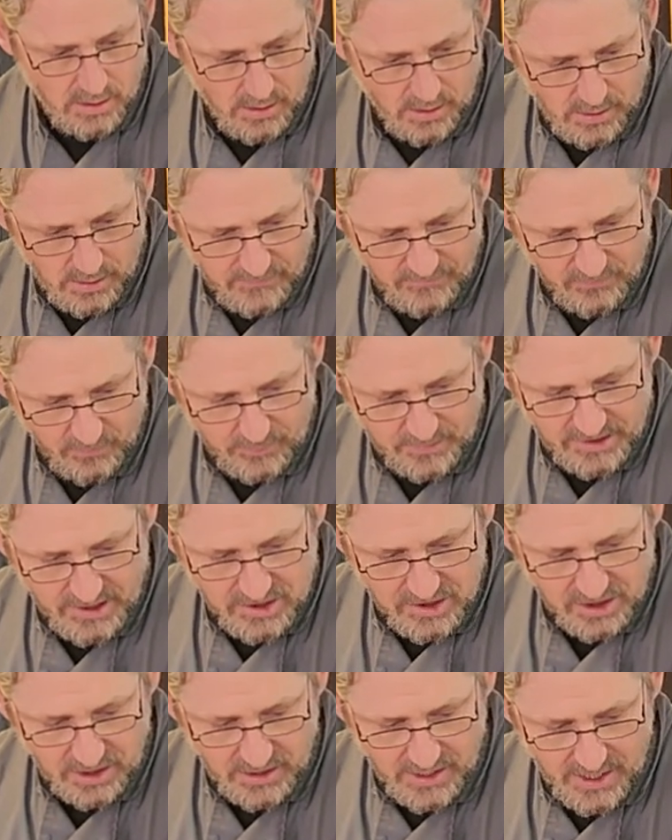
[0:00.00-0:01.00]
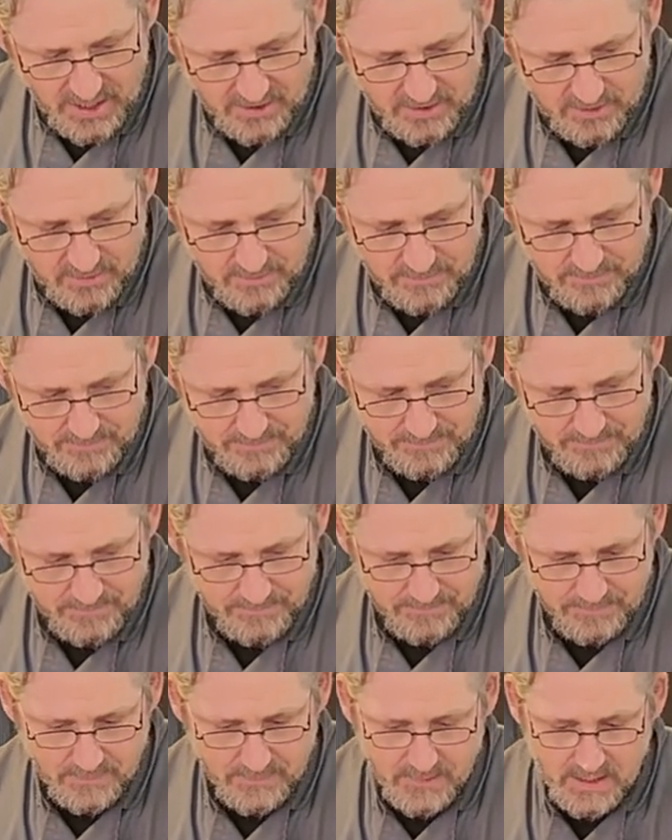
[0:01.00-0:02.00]
uh, fermentation lock
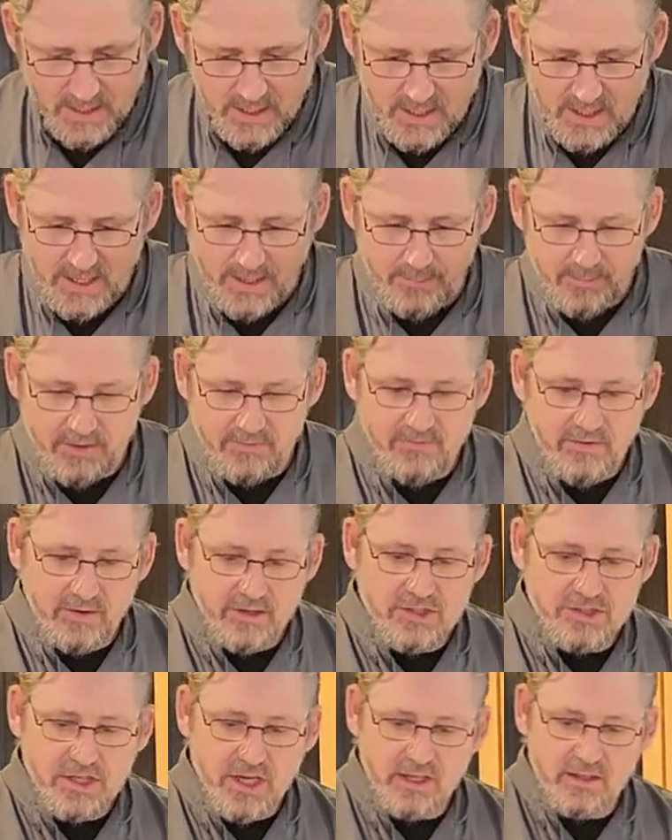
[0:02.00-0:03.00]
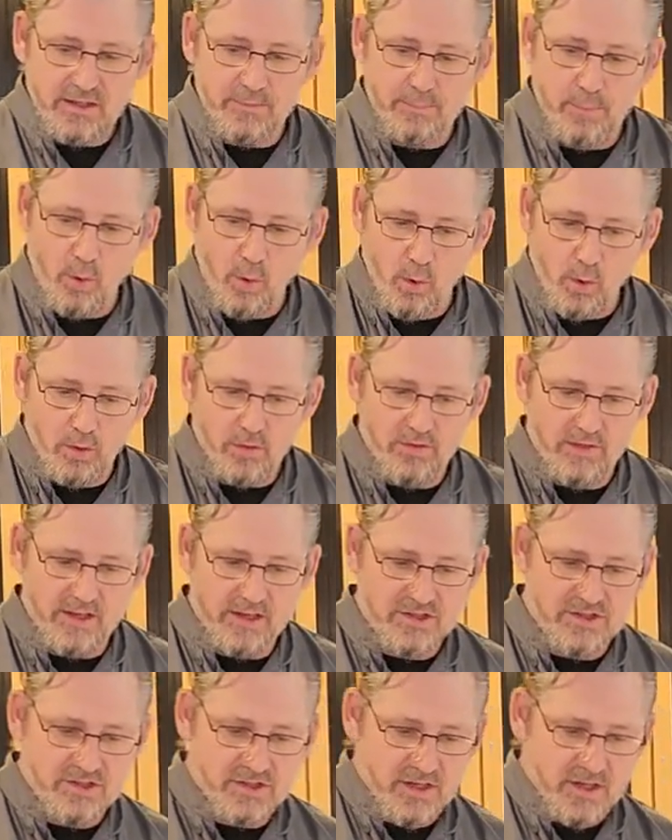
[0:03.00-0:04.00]
and I'm gonna very gently pour
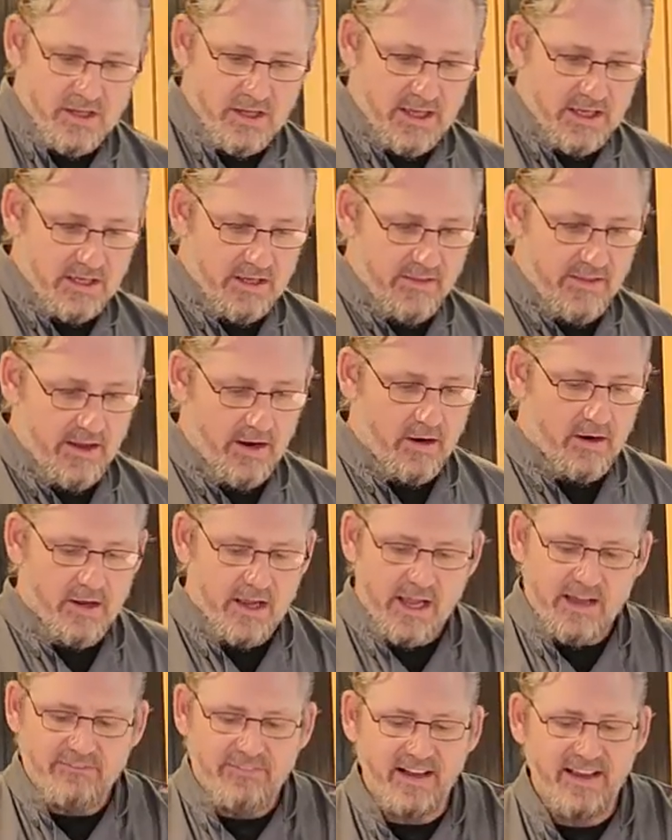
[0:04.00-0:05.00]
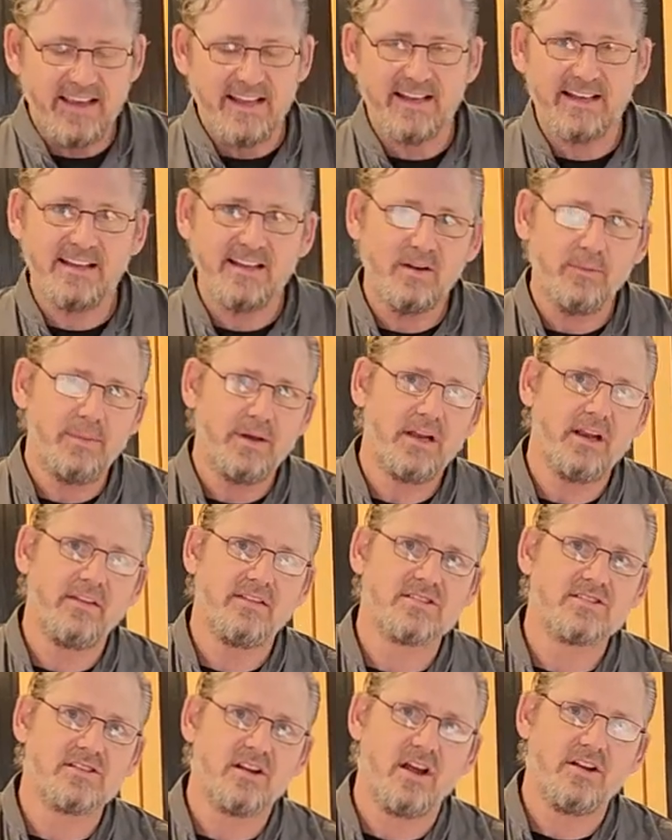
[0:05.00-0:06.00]
this into there. If I get a little bit
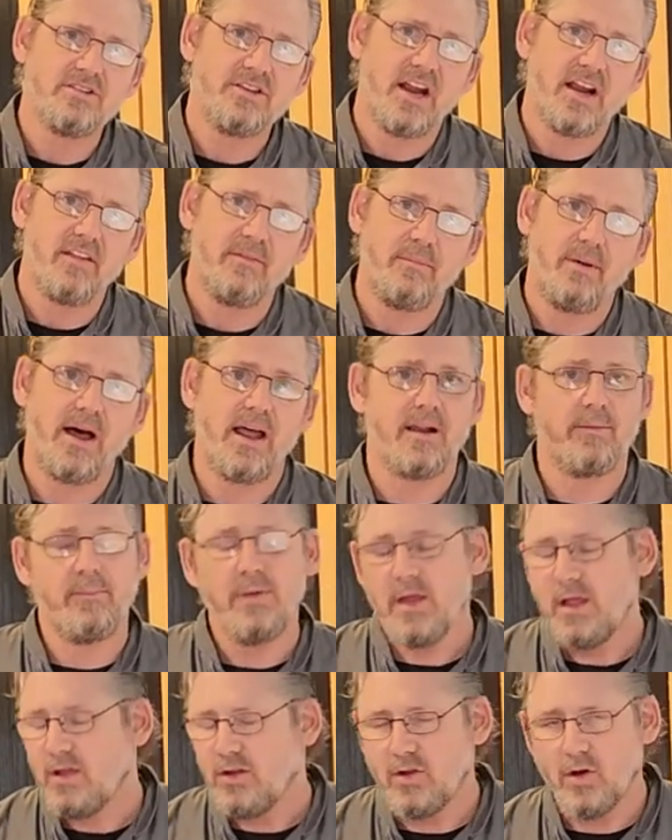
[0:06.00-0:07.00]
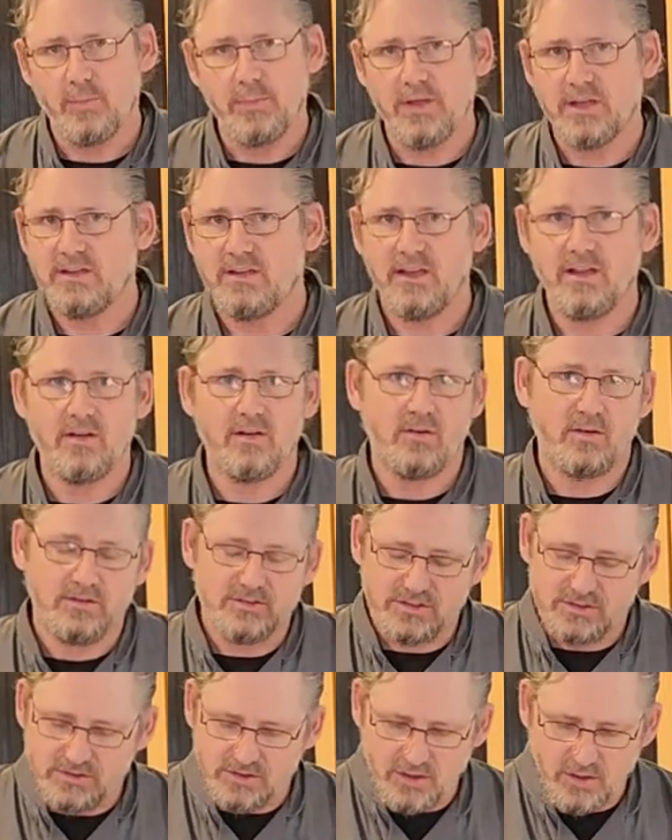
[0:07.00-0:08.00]
of the sludge out of the bottom, no big
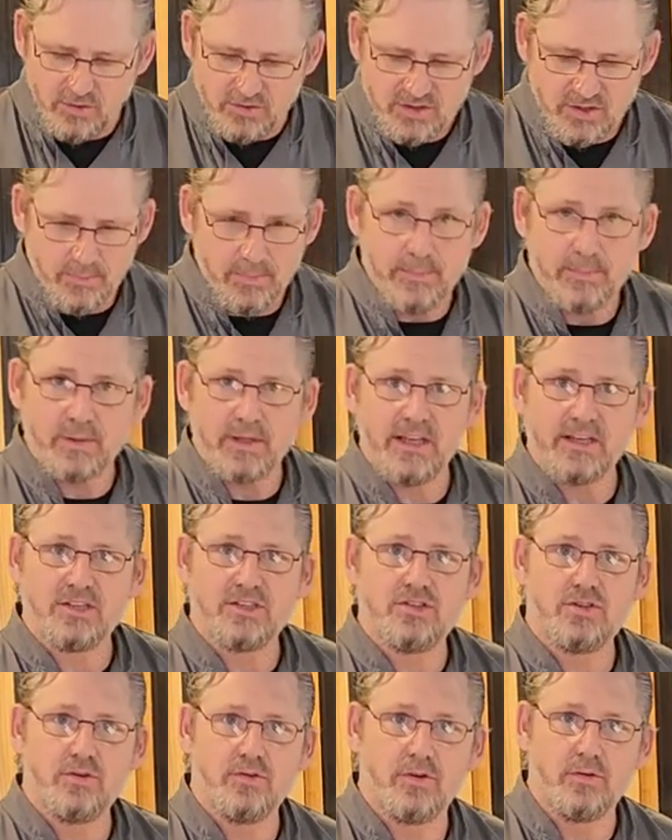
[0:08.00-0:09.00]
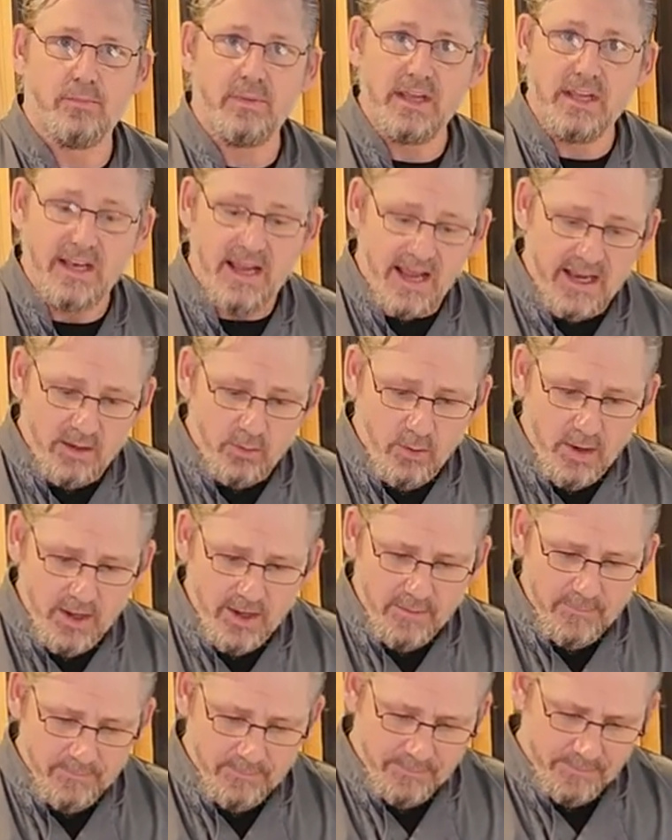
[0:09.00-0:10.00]
deal. You know, some people like to chew their meat
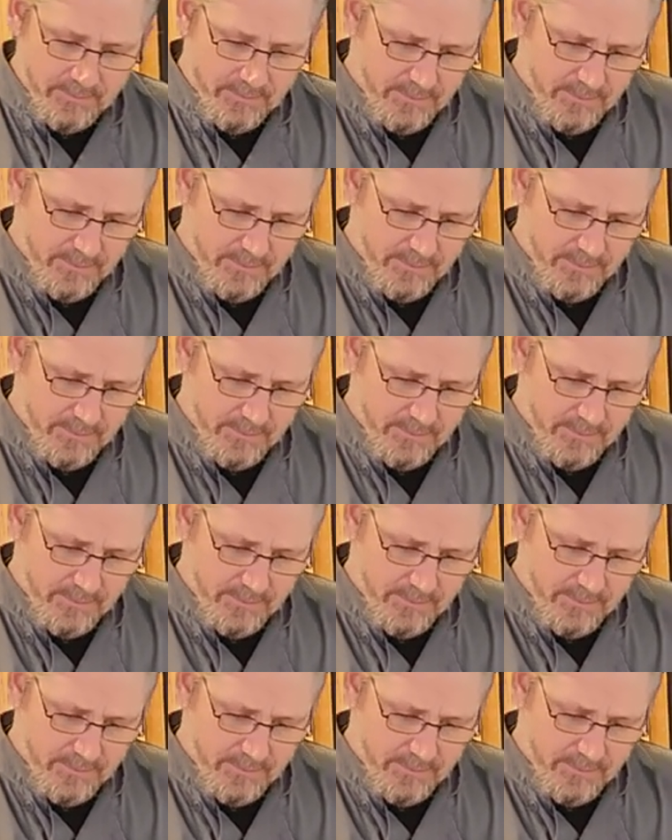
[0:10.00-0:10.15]
anyway.